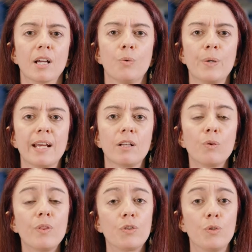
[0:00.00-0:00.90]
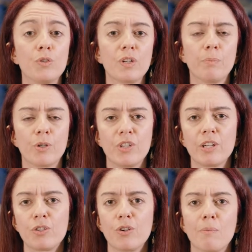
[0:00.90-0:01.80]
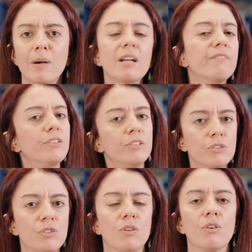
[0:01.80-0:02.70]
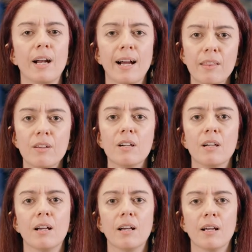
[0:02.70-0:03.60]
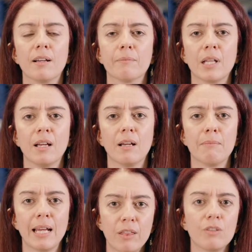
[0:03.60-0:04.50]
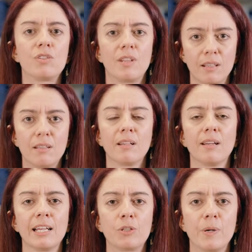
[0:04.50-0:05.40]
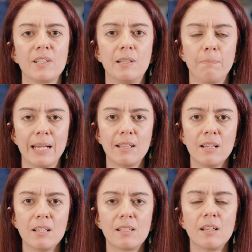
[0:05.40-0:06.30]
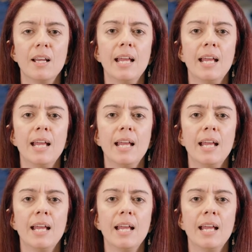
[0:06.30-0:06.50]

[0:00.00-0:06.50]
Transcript: We can do this using projection on manifolds or other methods that express dependence.